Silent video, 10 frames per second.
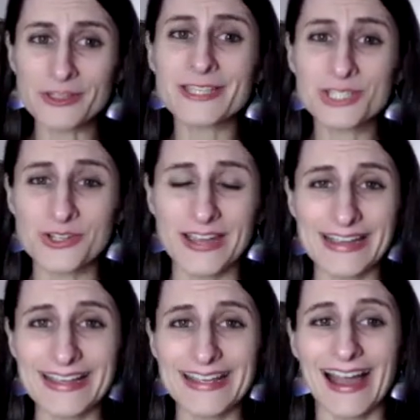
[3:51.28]
For this
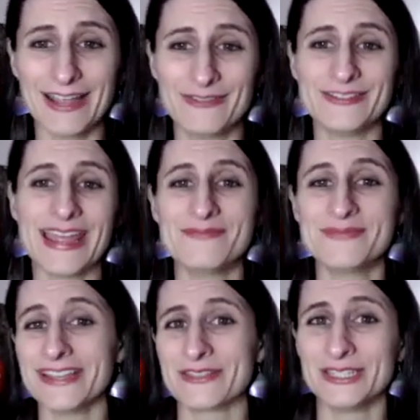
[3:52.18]
training, I've
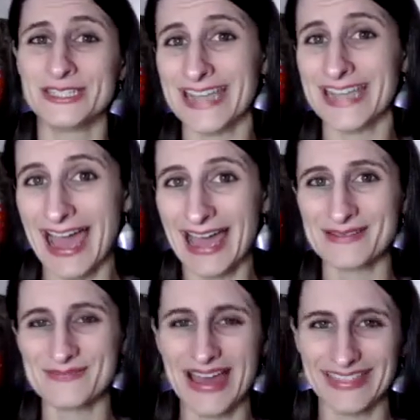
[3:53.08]
named it the
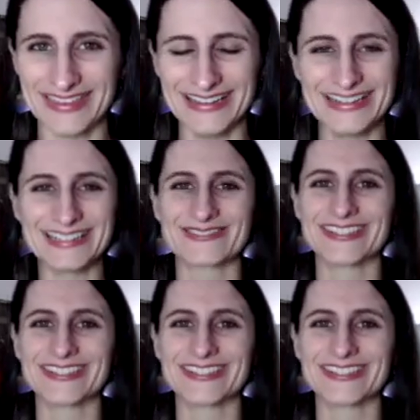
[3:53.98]
DAD method.